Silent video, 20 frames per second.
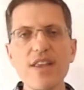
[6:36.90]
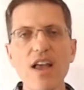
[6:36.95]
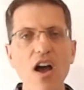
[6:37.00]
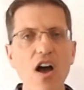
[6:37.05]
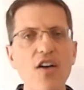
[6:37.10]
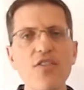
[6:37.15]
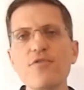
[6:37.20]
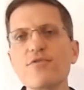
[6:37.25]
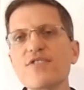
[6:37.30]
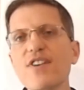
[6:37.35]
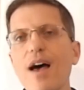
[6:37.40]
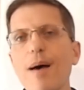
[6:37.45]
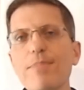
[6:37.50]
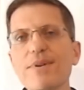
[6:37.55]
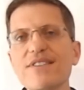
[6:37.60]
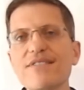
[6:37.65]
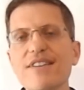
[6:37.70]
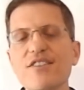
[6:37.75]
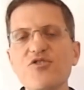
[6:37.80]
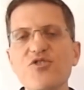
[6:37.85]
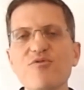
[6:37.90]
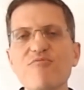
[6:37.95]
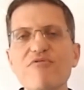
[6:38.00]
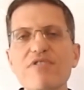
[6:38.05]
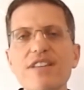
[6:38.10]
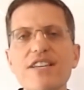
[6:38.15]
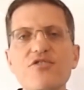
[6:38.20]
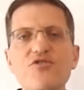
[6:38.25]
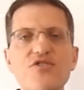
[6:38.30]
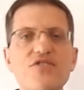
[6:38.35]
other topics that you
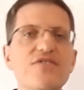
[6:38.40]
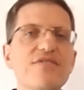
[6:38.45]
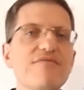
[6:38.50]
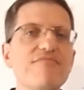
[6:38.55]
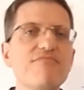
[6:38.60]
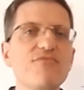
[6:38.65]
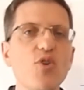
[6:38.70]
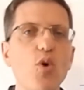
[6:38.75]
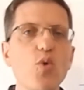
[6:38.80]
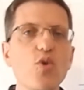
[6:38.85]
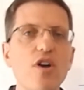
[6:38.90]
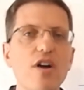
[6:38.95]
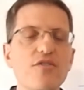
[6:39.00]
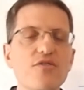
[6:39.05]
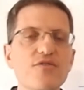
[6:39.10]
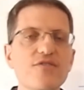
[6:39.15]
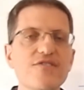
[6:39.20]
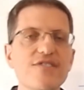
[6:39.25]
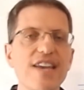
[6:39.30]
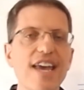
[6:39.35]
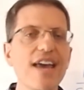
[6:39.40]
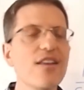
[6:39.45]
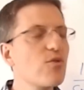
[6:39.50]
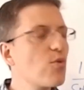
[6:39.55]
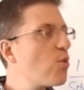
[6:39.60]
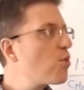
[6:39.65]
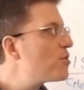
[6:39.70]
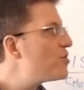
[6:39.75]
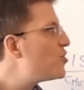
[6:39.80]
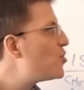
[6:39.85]
really just don't understand,
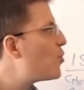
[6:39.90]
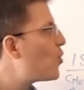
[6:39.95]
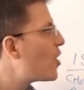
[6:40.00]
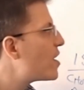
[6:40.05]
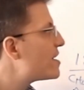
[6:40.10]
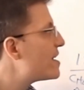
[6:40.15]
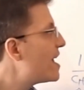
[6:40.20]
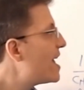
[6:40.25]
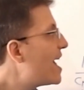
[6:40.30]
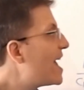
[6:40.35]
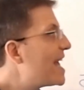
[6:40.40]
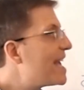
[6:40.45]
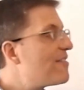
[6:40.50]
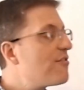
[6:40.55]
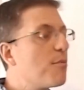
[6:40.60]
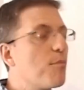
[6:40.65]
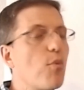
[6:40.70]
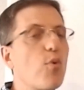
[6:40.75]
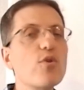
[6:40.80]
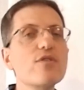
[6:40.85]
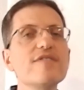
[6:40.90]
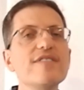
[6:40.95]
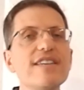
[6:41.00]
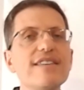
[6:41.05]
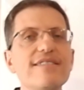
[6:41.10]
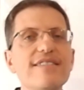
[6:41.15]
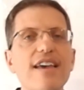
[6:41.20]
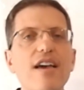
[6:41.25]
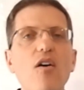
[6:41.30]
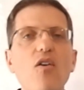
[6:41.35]
or you want even more
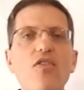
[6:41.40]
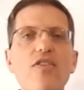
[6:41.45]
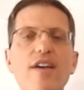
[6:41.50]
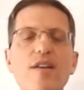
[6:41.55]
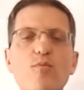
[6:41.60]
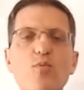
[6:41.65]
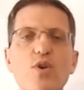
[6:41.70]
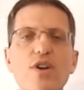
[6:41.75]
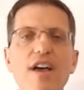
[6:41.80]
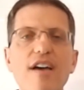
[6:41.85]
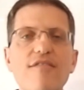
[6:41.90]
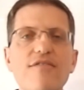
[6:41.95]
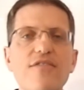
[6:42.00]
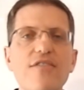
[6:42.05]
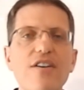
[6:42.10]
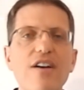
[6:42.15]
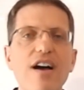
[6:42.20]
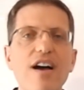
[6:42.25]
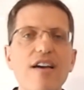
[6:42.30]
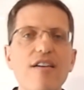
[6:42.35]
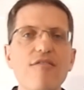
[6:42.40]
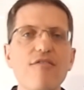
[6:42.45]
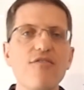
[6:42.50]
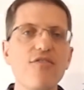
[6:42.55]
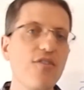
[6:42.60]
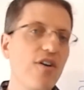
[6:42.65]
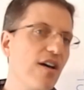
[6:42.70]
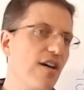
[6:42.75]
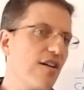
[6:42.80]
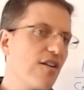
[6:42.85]
detail than what I've
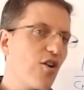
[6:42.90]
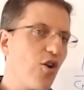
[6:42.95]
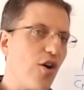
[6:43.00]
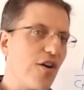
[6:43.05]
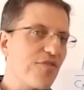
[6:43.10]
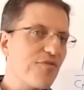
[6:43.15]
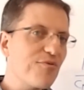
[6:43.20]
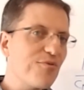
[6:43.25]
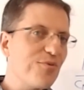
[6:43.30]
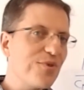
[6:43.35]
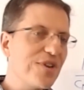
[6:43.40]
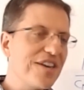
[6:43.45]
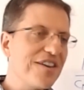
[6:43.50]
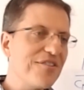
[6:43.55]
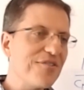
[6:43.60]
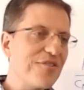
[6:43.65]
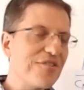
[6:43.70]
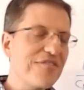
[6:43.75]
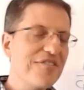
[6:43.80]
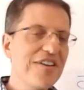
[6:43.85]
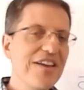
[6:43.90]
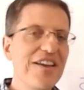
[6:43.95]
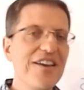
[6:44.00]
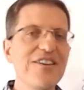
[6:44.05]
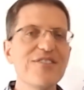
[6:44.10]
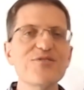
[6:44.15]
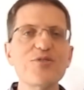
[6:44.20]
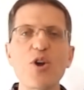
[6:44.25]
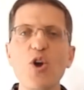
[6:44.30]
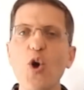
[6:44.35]
gone through here.
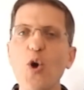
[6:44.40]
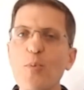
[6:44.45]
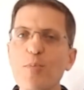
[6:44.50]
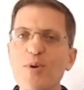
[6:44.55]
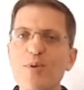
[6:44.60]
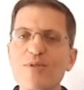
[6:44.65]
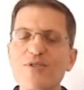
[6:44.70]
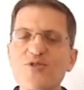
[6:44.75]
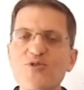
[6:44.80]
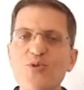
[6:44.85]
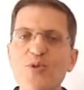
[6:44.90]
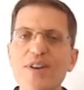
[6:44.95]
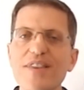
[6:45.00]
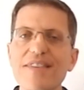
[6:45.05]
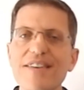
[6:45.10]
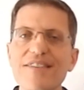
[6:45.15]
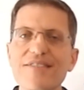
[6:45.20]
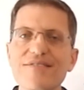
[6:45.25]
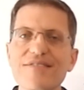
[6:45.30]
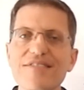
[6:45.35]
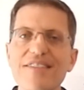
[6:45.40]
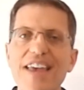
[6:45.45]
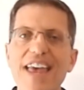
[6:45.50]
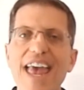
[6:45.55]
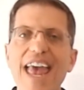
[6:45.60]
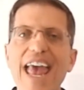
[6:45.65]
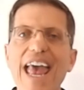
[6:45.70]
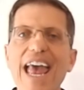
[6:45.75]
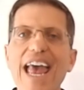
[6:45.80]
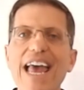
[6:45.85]
So I hope you enjoyed this,
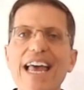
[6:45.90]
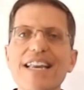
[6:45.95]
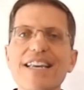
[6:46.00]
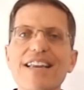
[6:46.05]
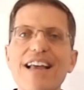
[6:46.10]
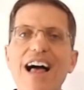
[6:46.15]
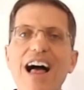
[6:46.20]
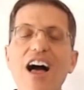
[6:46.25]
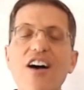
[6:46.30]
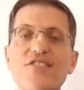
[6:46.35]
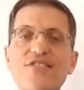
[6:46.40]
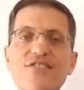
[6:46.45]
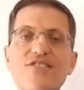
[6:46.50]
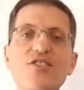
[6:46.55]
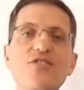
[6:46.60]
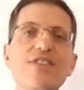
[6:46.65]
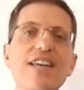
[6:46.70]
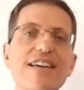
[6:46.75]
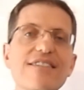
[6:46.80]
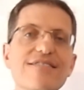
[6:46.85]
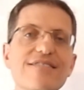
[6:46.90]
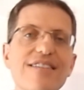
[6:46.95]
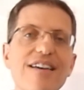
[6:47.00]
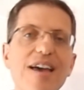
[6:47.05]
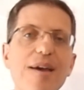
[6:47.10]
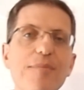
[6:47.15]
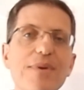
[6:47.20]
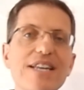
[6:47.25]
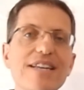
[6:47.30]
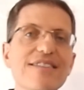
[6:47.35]
and I'll see you next
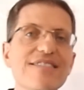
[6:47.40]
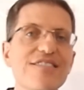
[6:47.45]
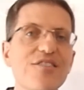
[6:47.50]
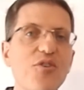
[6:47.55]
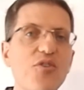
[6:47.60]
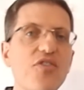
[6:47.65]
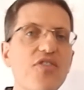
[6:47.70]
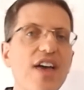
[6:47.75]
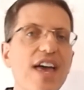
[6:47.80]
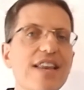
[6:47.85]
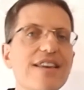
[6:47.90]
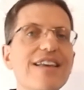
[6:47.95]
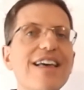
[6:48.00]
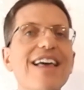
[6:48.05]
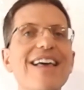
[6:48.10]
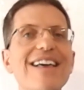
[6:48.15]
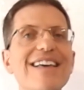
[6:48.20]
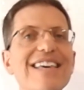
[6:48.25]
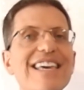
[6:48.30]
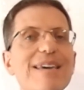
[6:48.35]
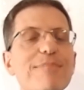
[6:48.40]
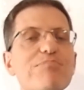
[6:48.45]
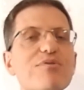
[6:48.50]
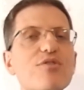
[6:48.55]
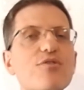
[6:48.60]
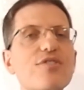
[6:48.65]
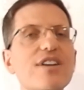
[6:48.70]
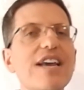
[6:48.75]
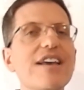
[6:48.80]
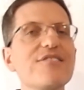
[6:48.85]
time. And until then, keep
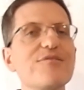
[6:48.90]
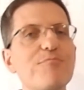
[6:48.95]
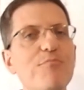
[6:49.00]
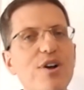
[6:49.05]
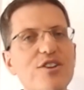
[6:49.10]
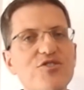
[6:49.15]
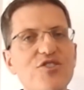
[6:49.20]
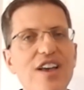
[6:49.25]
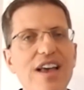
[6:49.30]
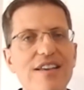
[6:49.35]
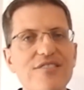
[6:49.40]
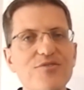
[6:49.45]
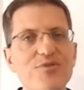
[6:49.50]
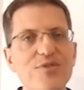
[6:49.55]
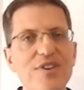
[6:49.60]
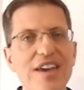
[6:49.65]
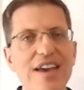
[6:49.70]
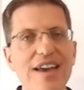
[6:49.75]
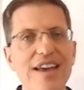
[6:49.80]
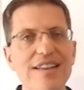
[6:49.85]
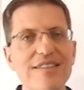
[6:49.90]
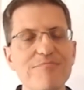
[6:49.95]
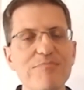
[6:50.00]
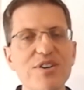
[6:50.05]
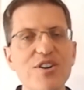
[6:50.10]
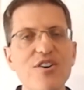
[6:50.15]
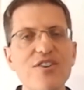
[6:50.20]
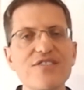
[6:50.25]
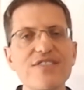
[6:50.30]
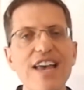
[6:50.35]
learning as much as you can,
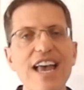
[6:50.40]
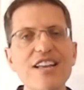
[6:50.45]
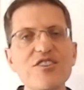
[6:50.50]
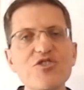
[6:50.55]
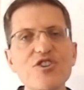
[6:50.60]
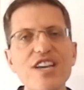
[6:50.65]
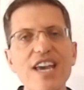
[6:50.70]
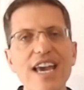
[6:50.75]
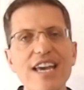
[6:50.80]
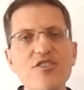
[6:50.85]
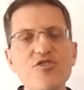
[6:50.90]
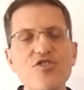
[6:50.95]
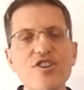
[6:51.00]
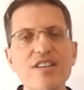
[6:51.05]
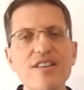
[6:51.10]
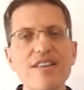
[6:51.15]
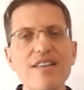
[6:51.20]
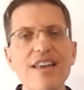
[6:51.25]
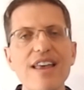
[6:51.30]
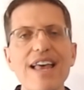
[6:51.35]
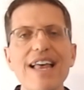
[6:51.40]
because education